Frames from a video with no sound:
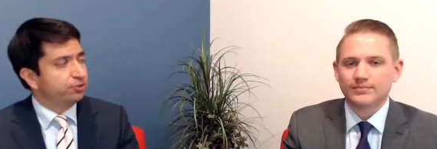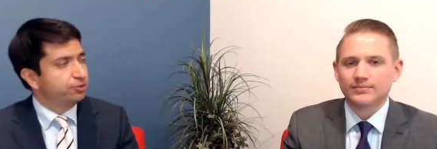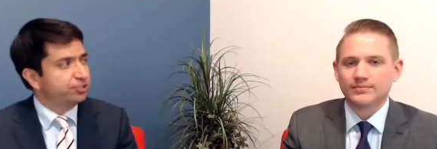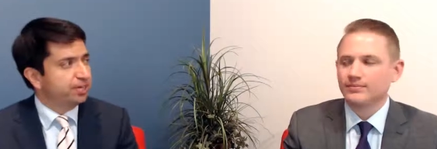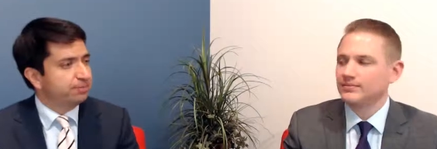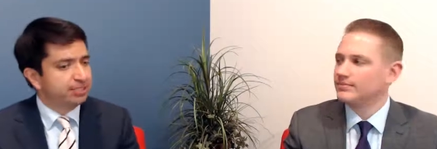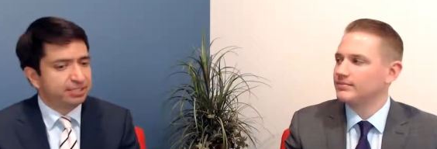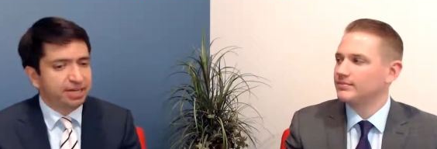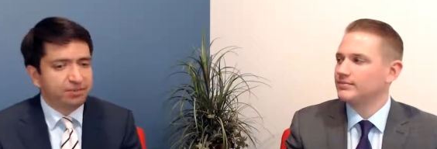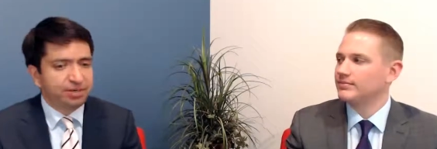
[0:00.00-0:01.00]
Speaker 1: segment
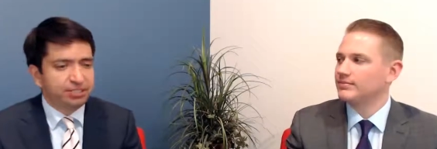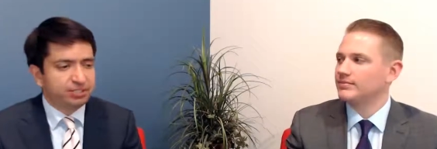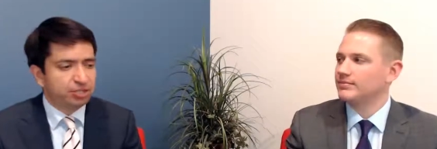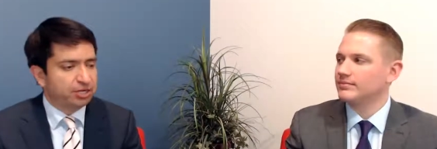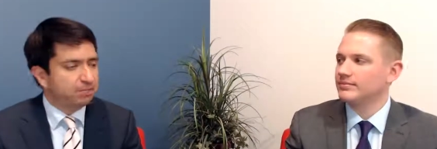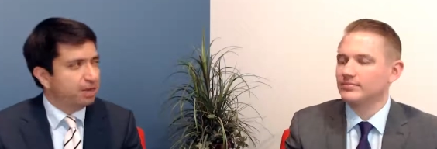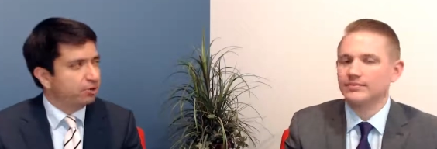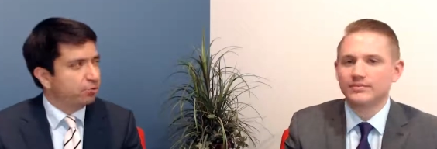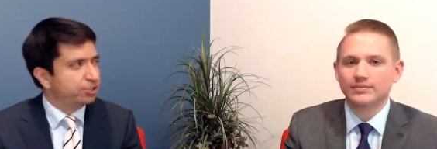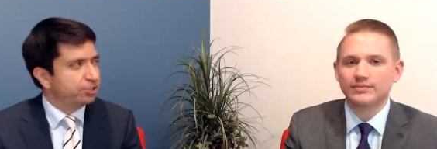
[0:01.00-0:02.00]
today, we talk about
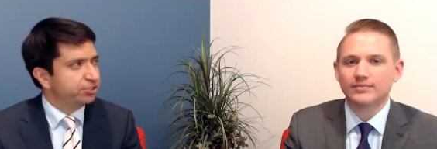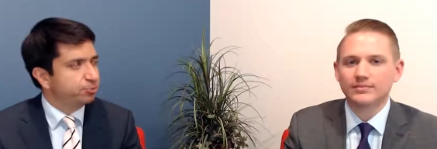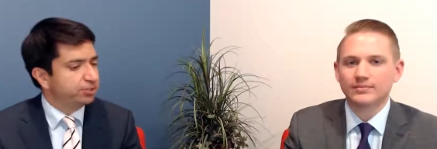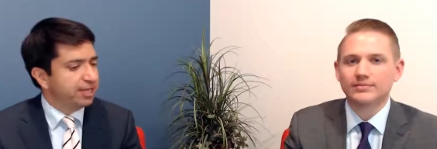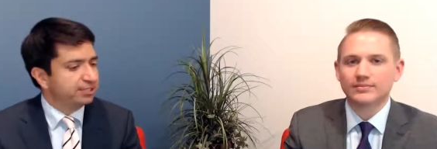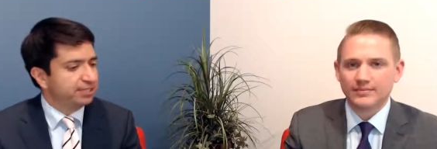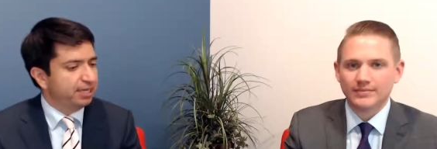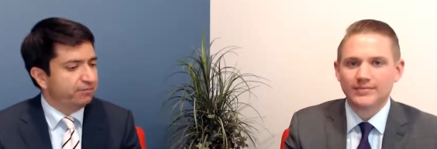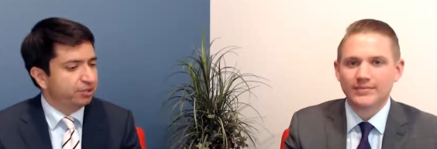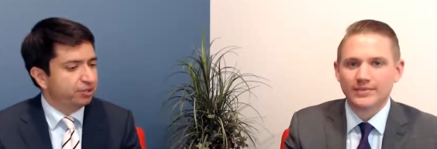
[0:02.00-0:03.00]
questions worth asking. Have
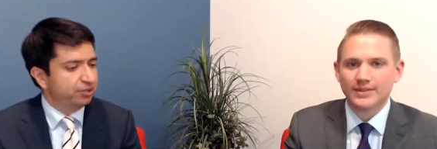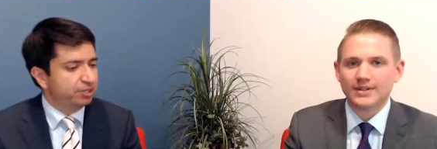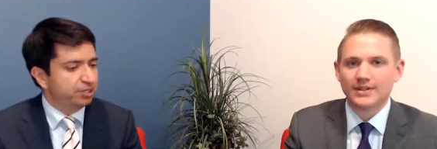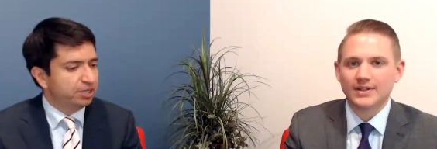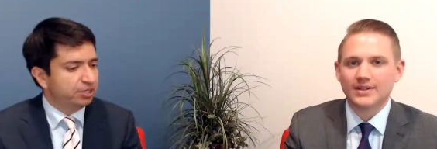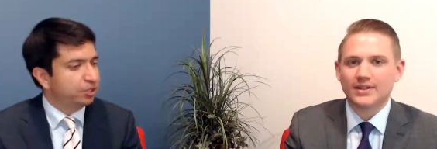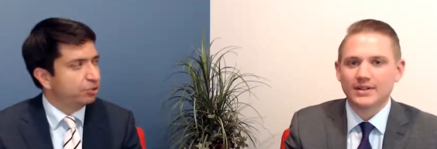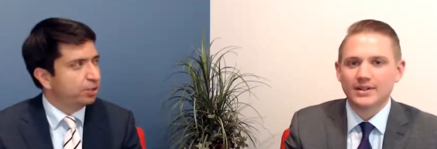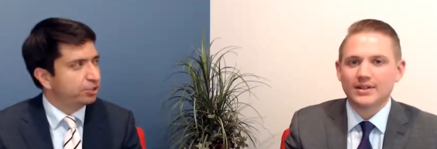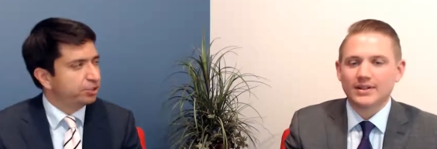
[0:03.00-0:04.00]
you heard a, a, good
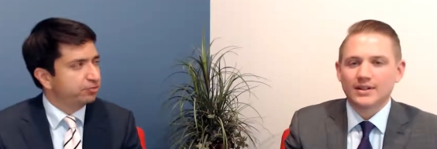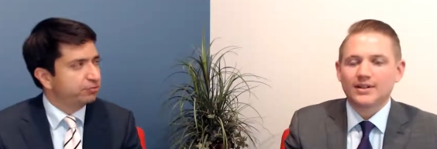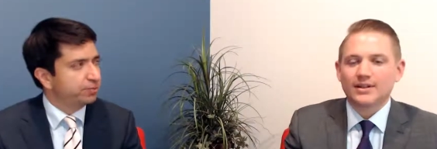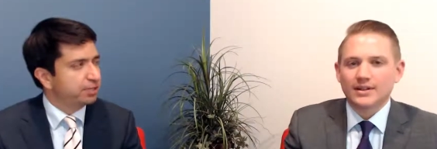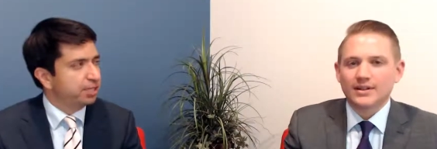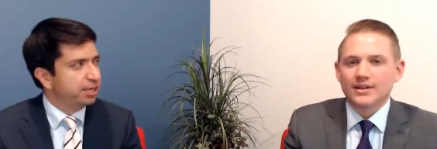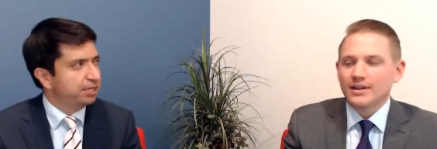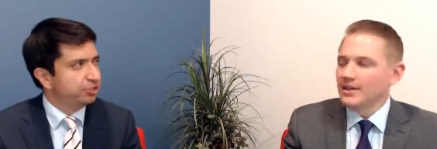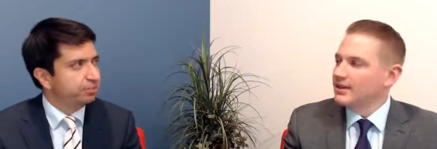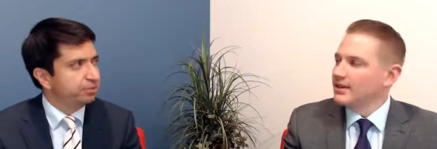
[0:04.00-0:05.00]
question from a client
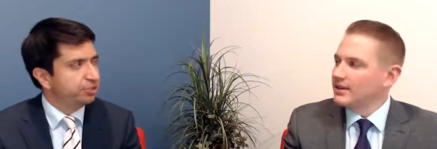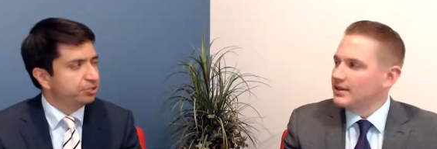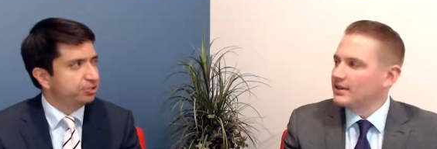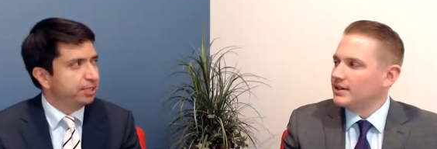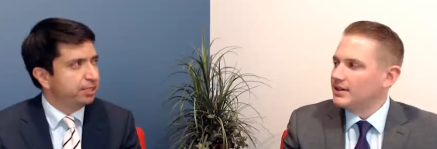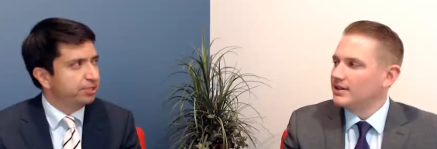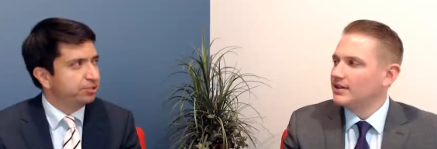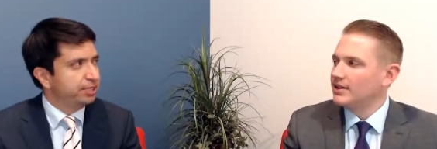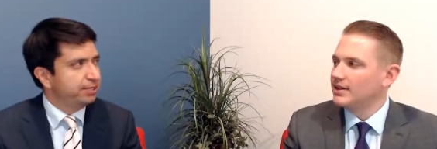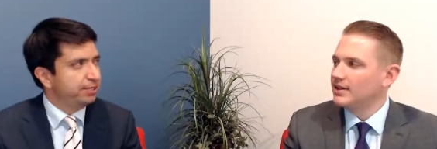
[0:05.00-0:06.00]
or a potential client here
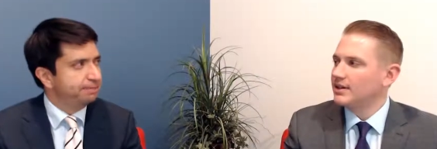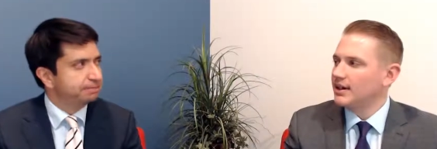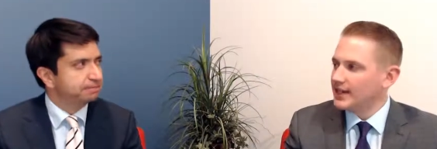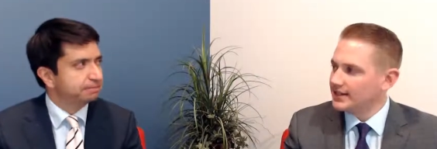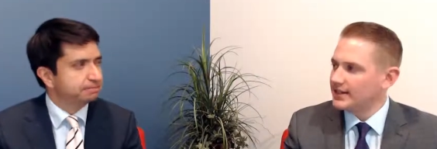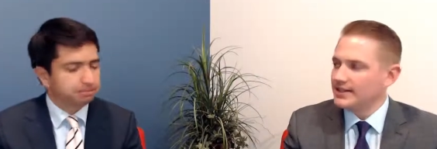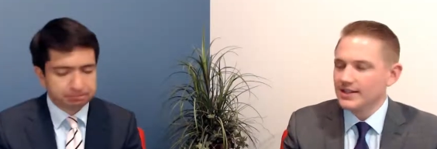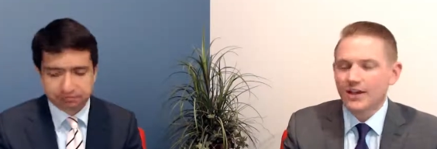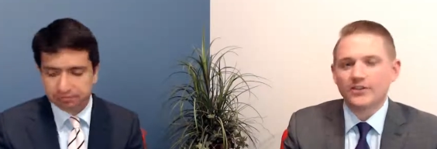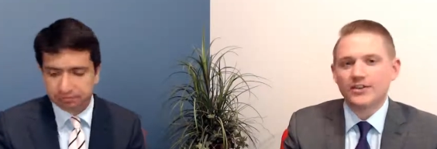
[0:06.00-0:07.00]
lately?
Speaker 2: I did.
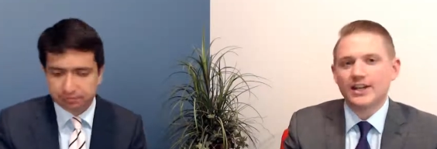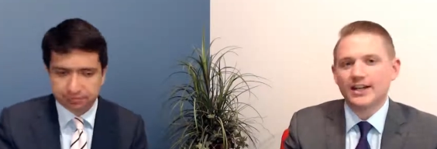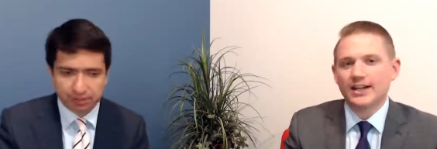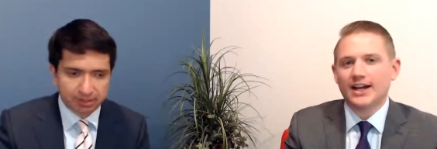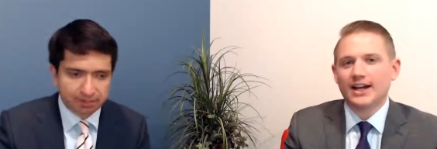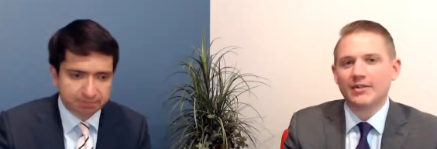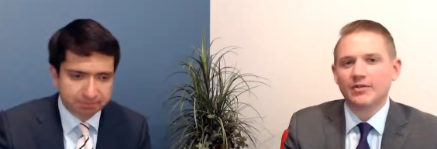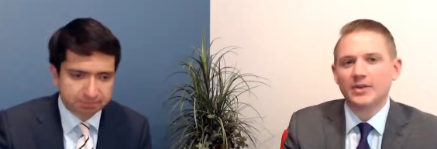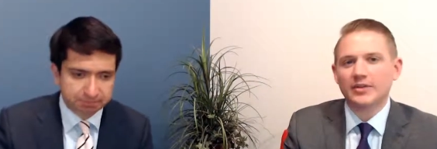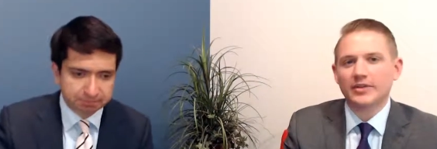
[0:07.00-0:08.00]
Yesterday, I was
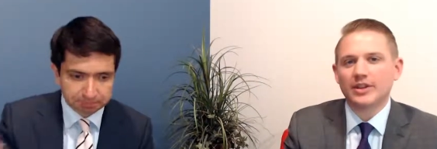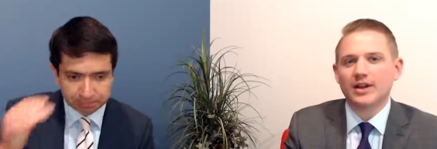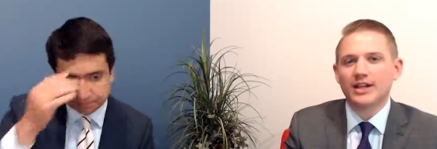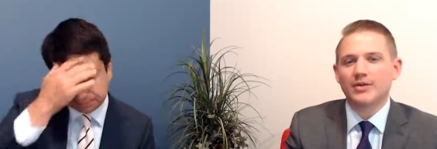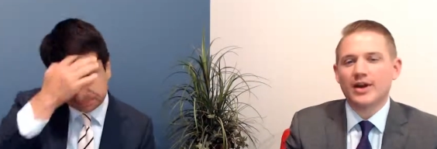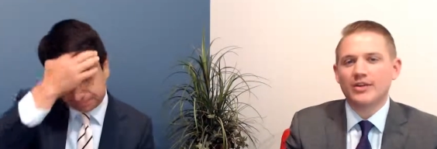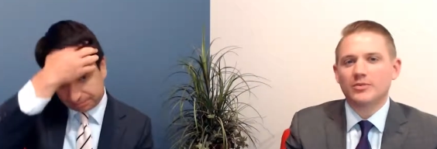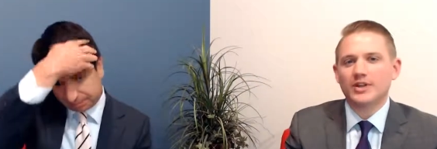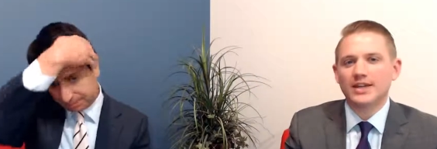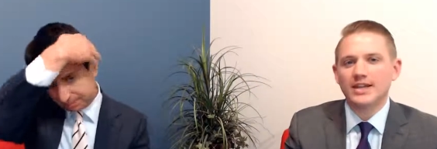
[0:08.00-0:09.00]
meeting with a client who asked
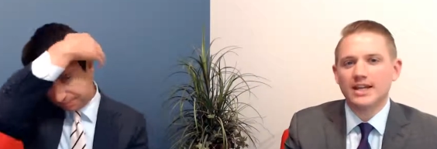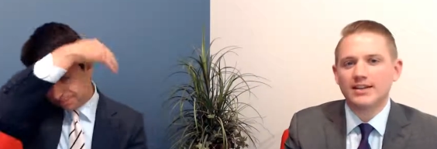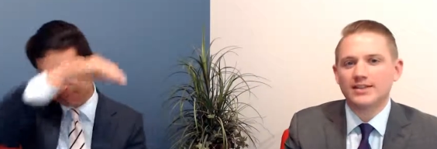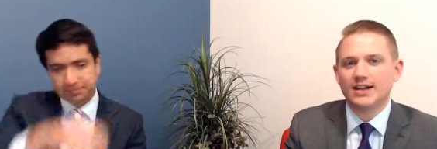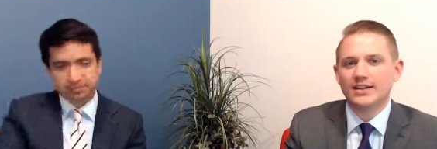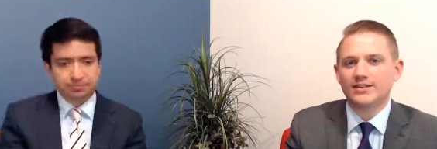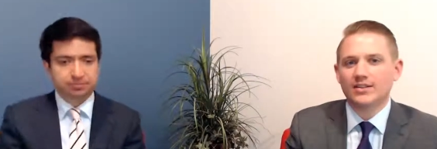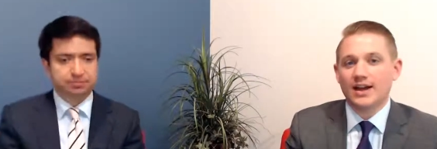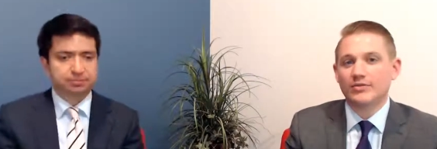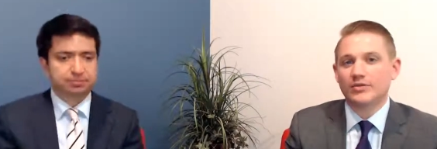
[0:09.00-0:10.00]
me, he said, I still
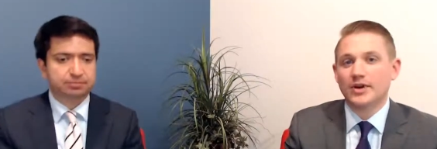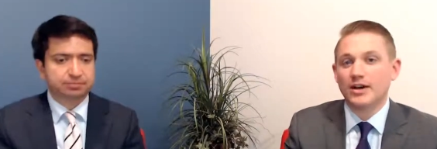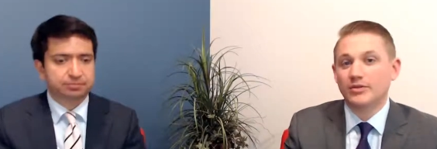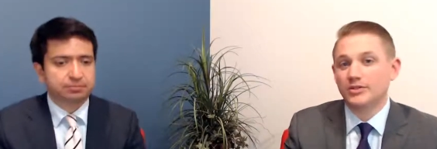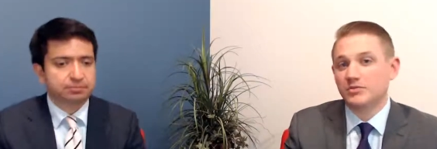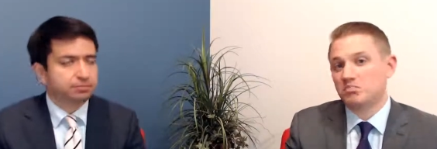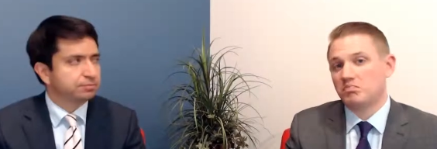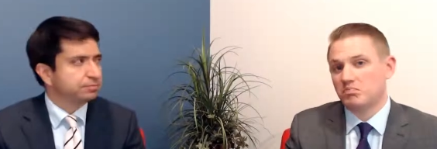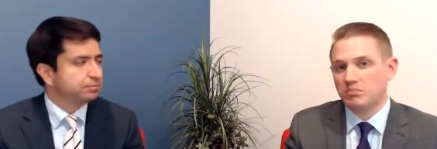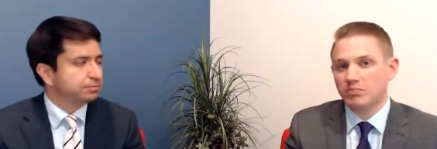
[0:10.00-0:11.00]
have around
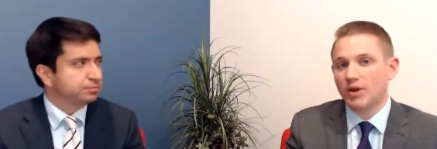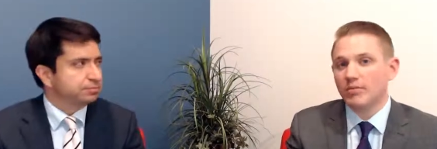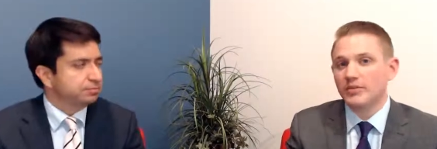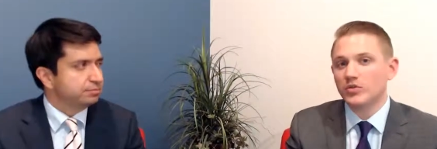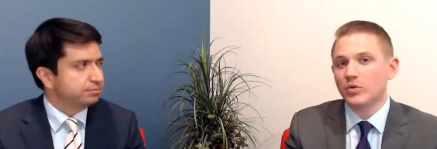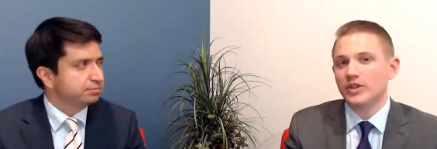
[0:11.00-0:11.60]
probably 20,